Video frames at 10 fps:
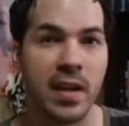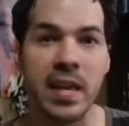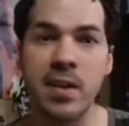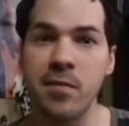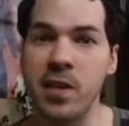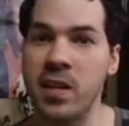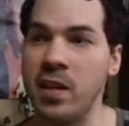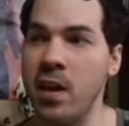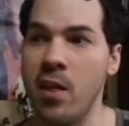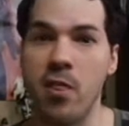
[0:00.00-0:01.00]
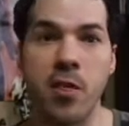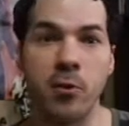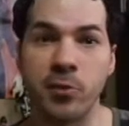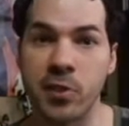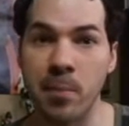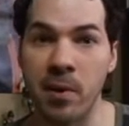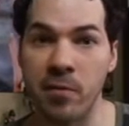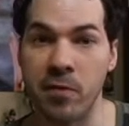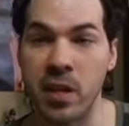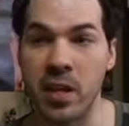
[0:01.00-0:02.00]
even though some
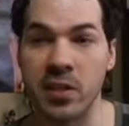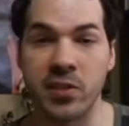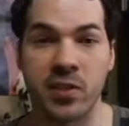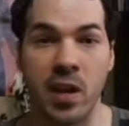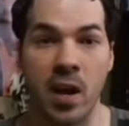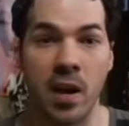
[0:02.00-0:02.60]
of these